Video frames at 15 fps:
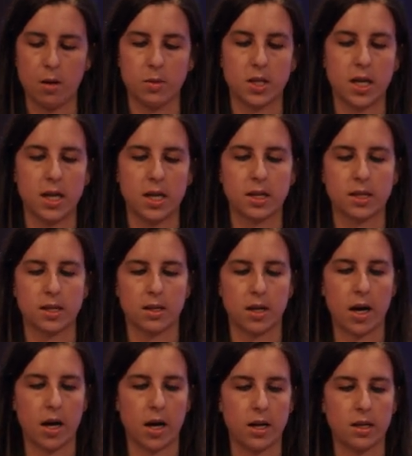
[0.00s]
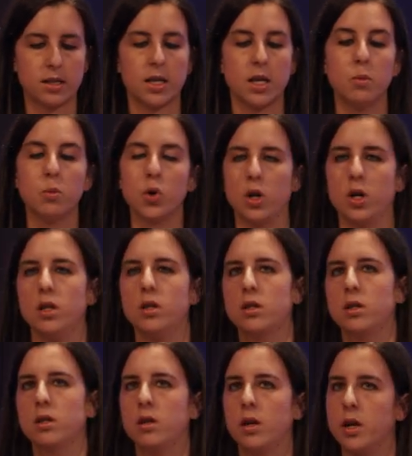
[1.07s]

takes as input